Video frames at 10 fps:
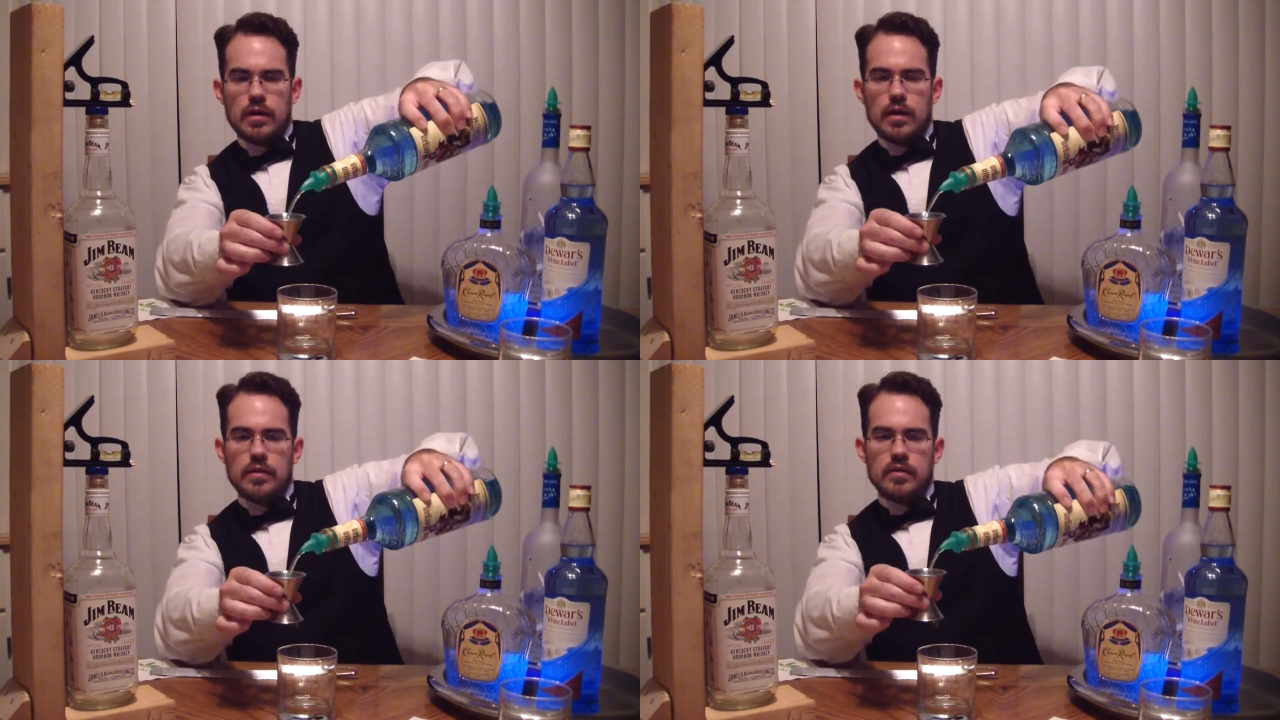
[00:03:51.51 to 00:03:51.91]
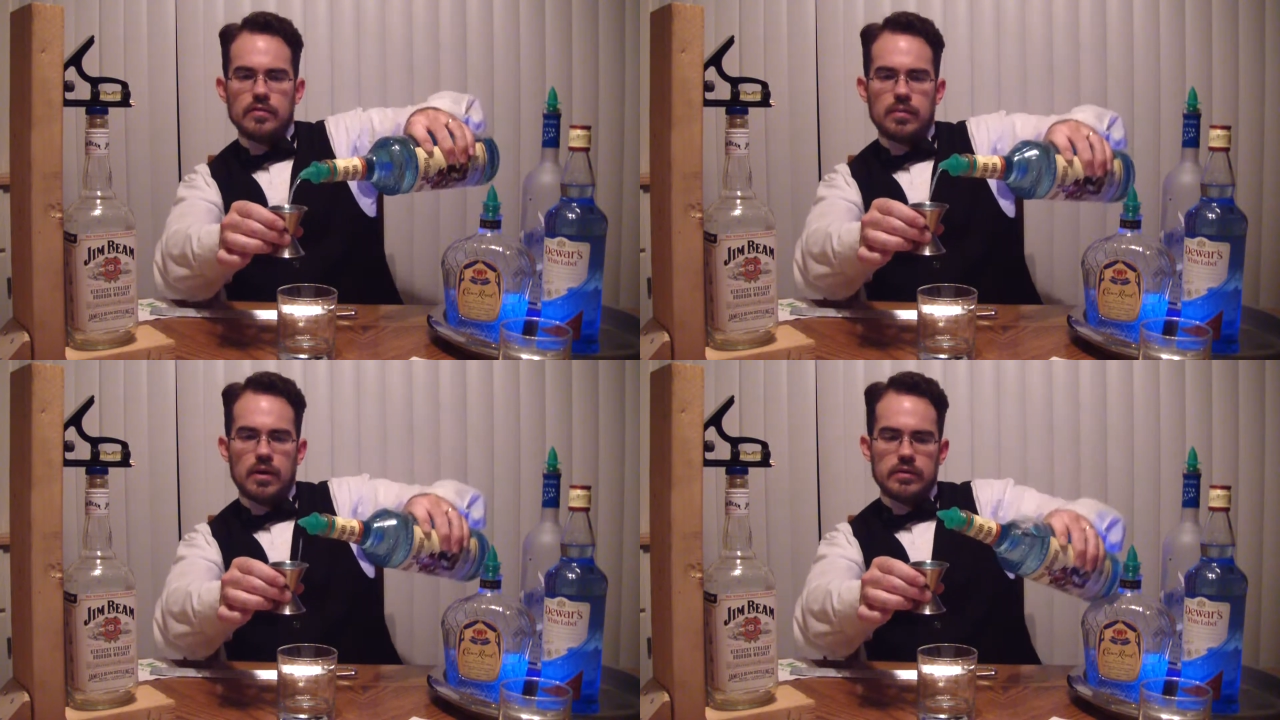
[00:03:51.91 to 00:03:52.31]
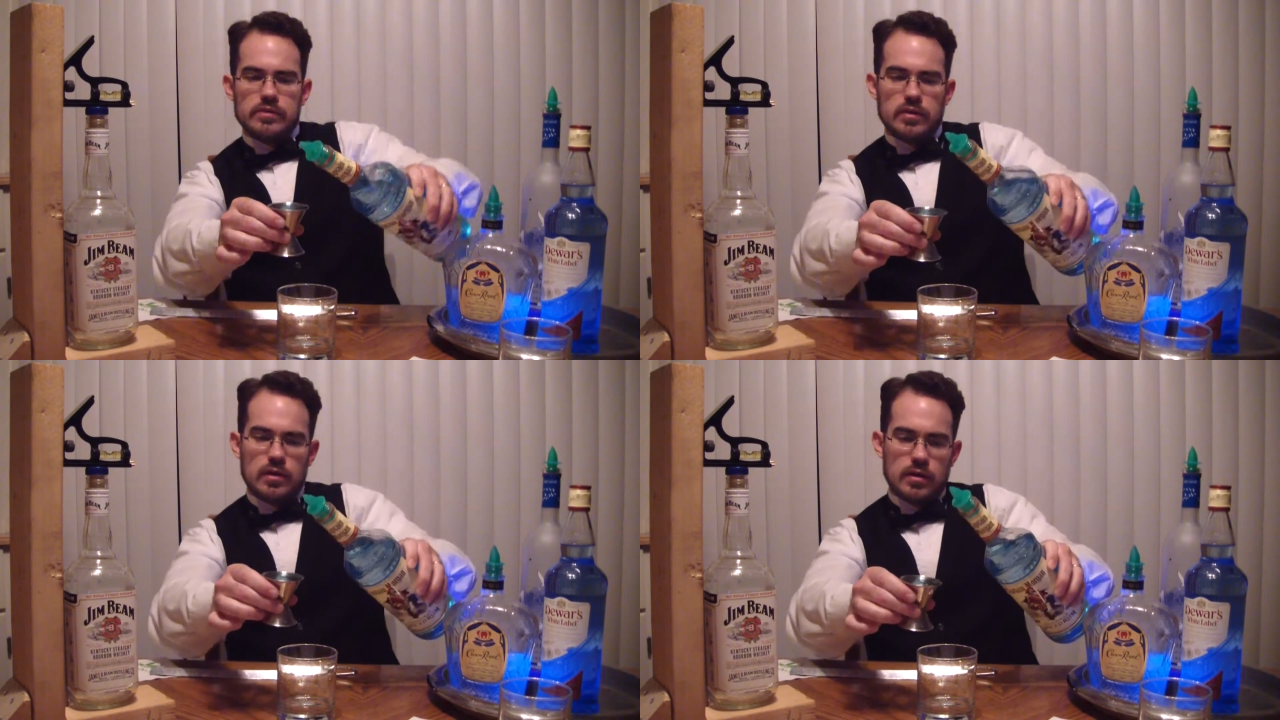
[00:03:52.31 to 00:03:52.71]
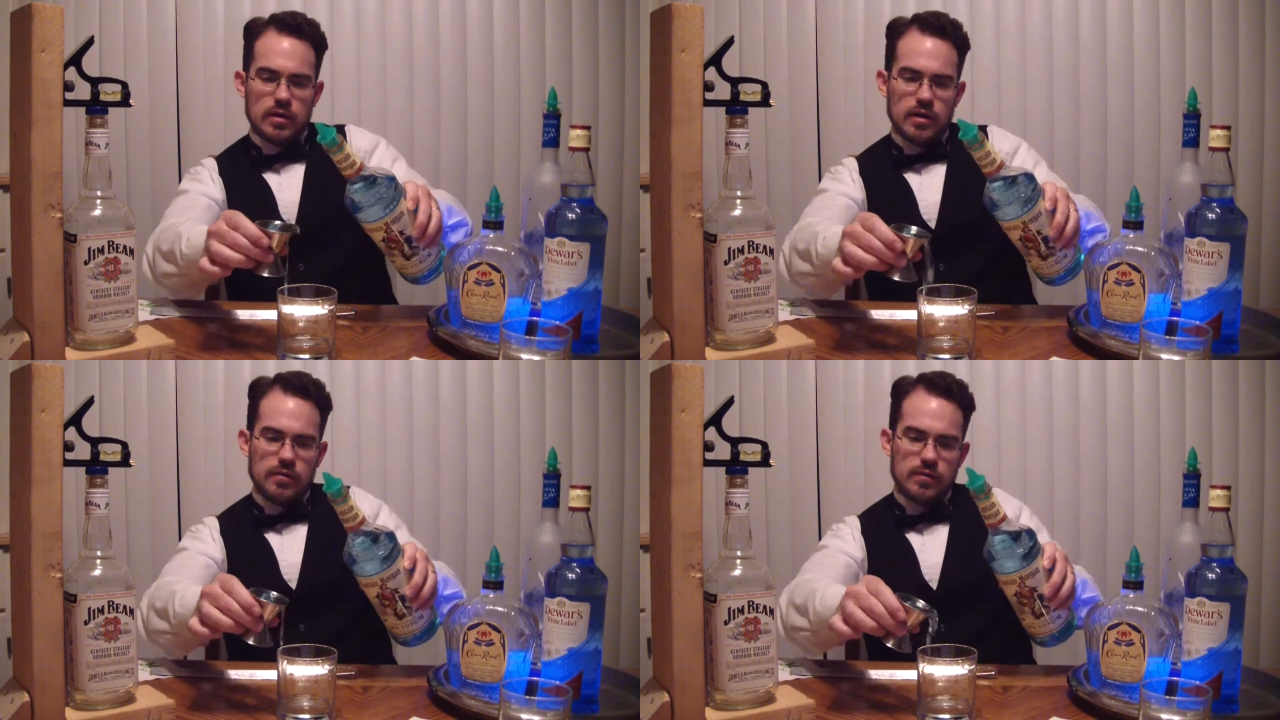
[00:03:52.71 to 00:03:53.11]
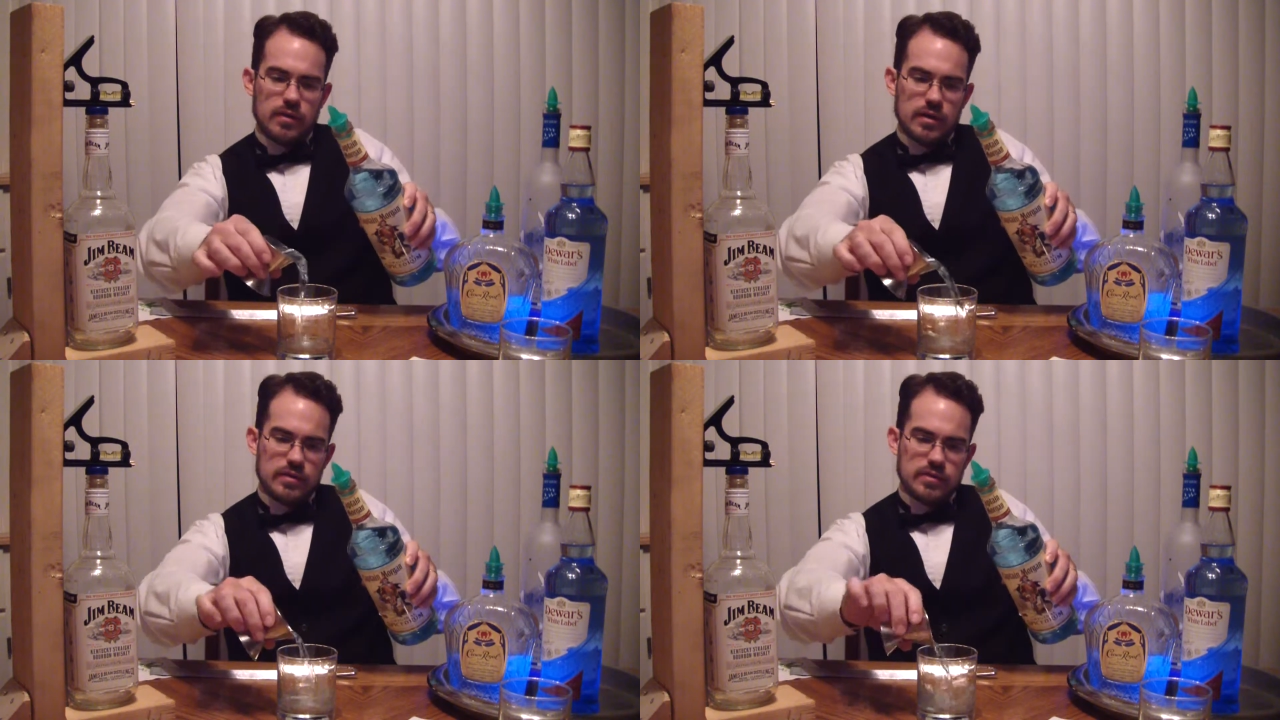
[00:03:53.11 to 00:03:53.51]
And this bottle started off
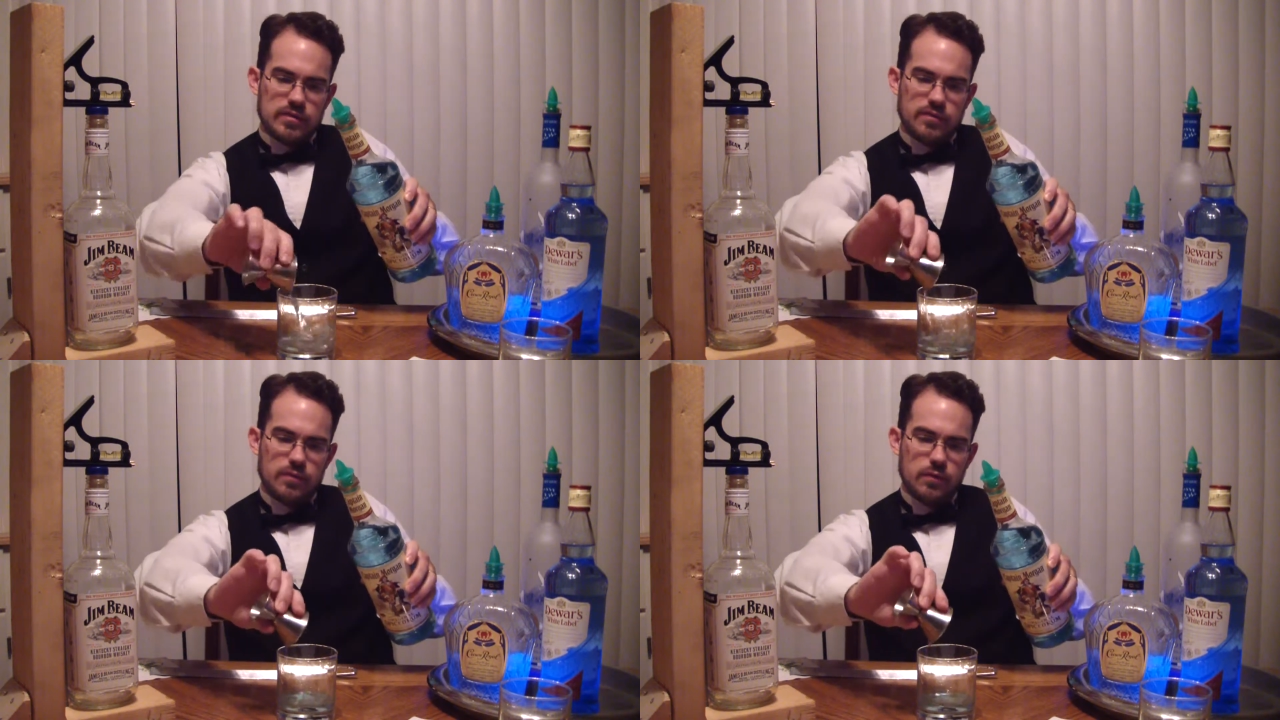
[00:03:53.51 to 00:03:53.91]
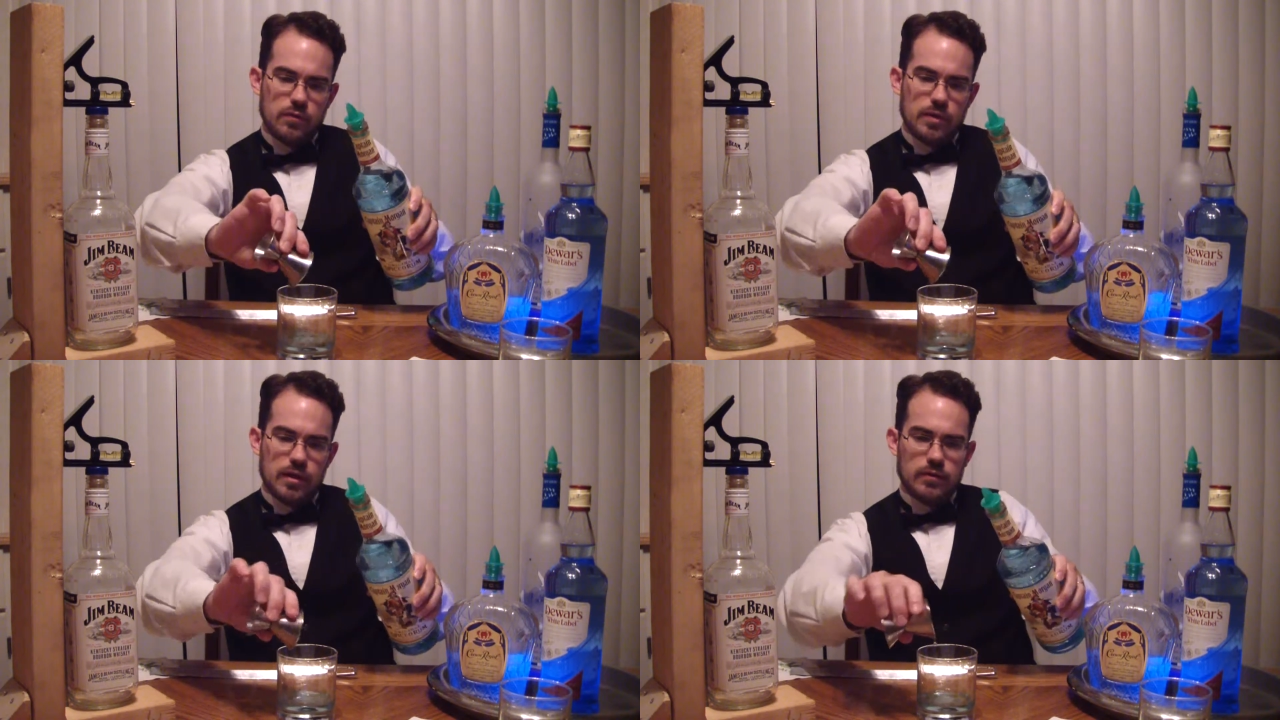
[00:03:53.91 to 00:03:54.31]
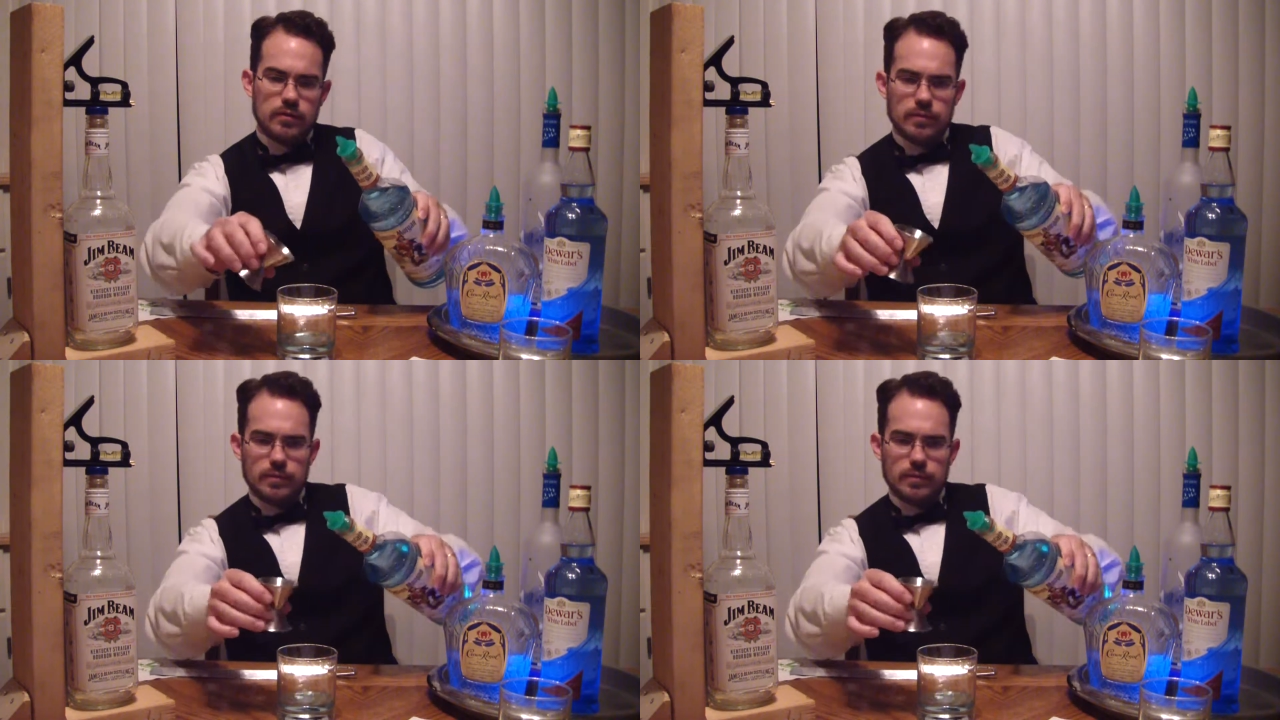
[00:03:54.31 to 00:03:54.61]
as a full bottle.